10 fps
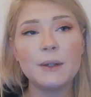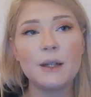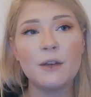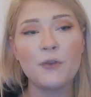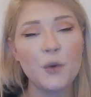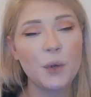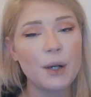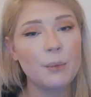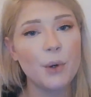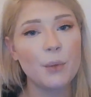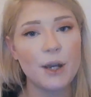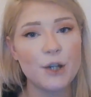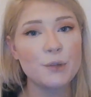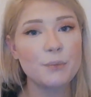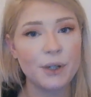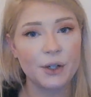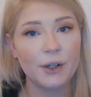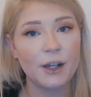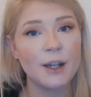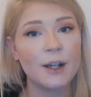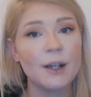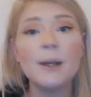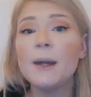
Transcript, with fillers: if you're in a probation period